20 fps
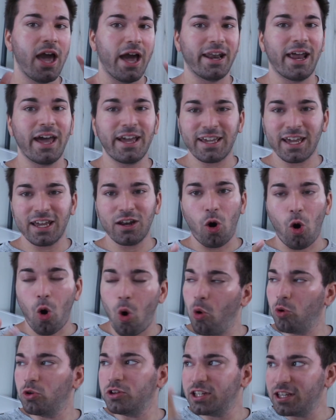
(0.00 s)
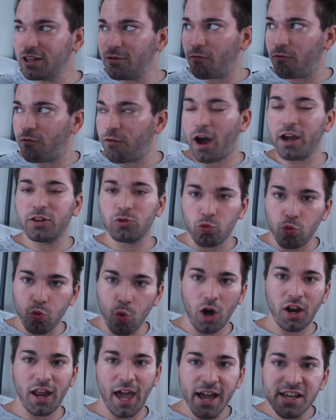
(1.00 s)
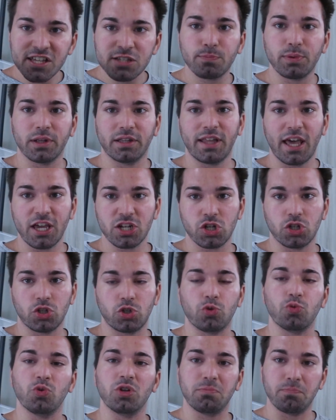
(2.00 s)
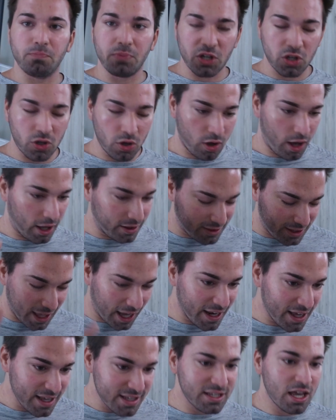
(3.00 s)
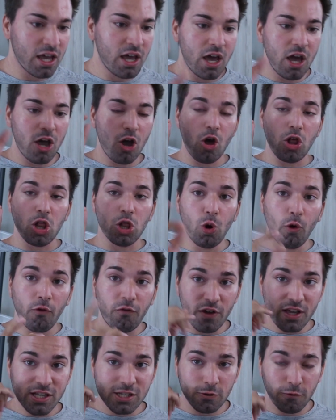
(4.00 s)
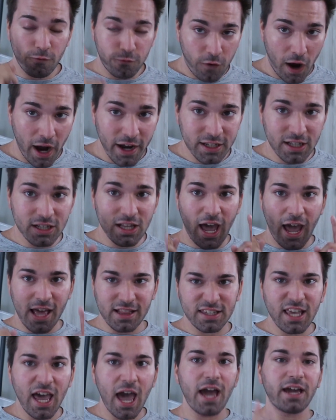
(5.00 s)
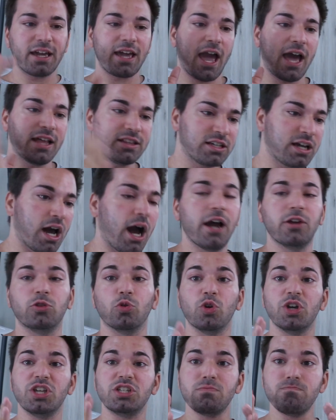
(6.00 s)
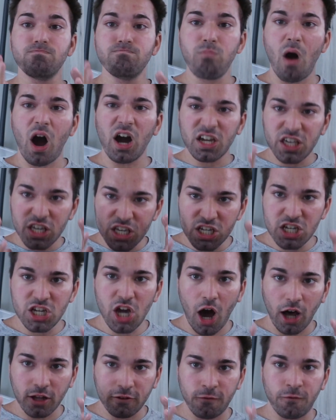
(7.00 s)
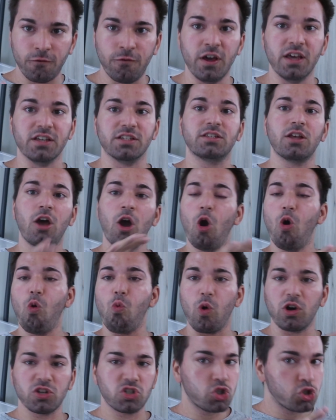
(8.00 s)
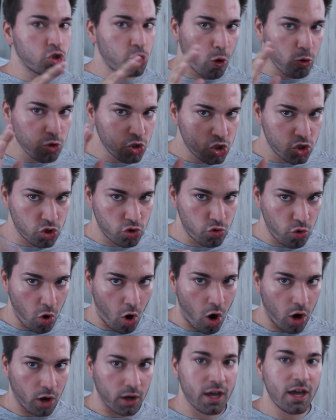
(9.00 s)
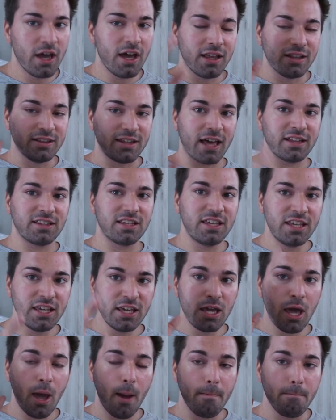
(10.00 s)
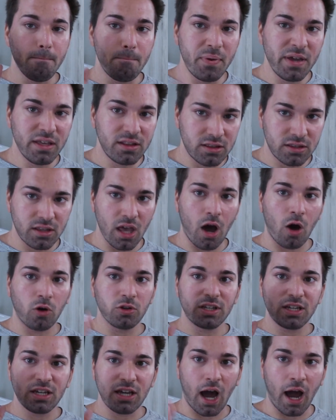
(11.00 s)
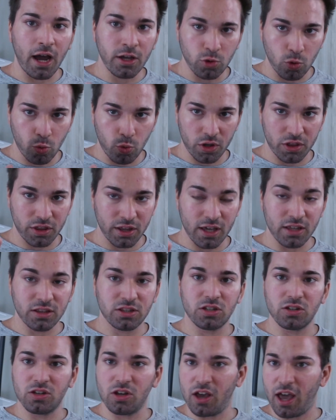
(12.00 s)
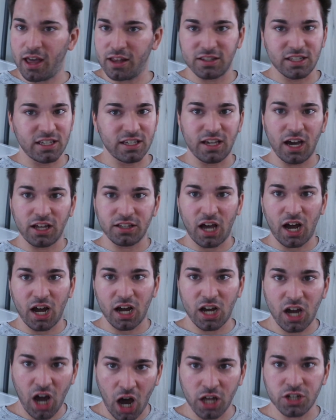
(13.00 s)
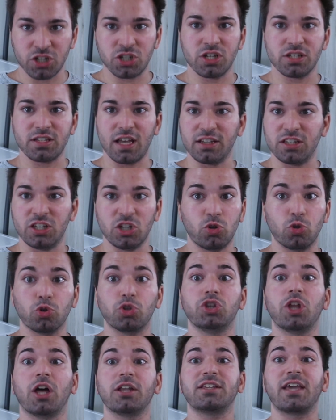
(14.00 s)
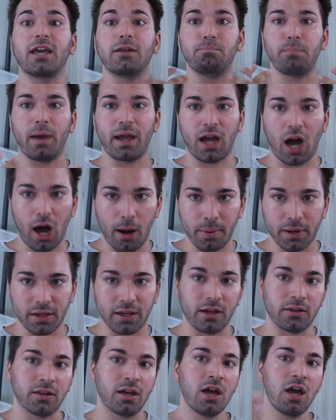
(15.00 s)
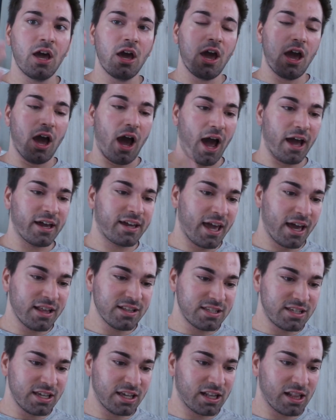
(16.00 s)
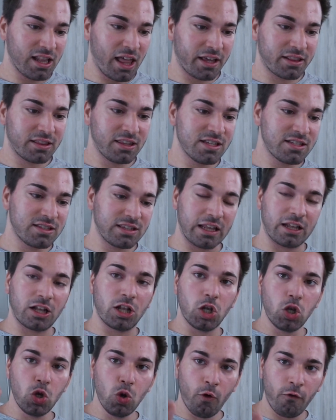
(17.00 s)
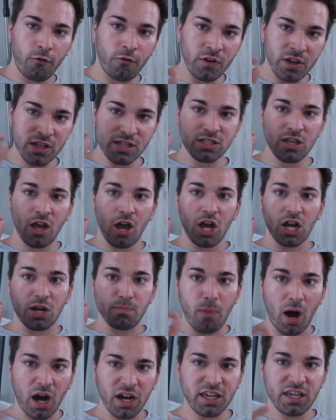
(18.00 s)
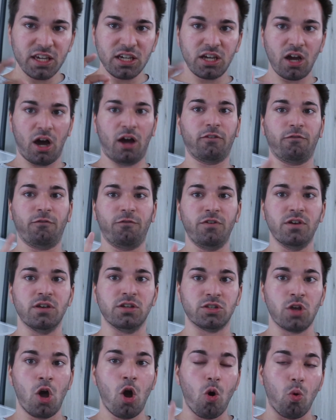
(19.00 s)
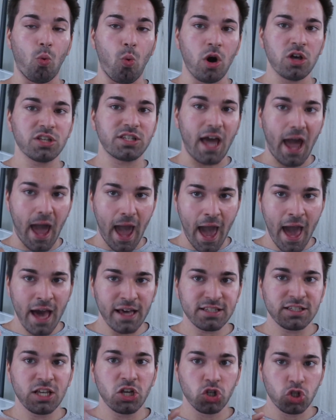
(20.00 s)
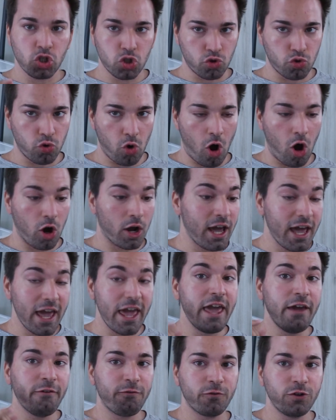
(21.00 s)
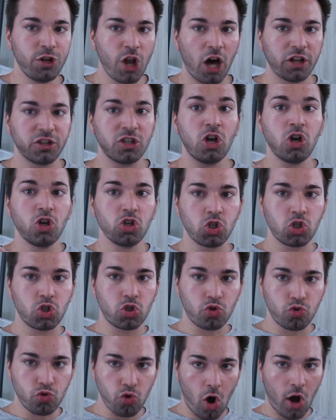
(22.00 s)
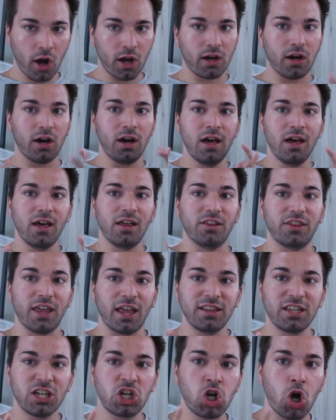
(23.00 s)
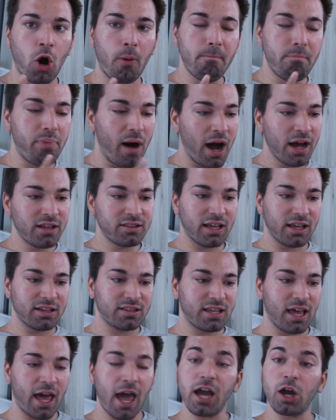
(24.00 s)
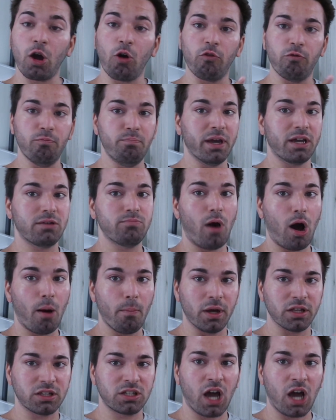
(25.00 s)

And I can only find one explanation to it, because, and that is Luffy's final attack at Kaido, his Monkey God Fist, was so strong that he beat down Kaido with it and he got unconscious and he could not get back up again. I can see it like this, that Luffy's Monkey God Fist was as strong, if not stronger, than the combined attack of Big Mom and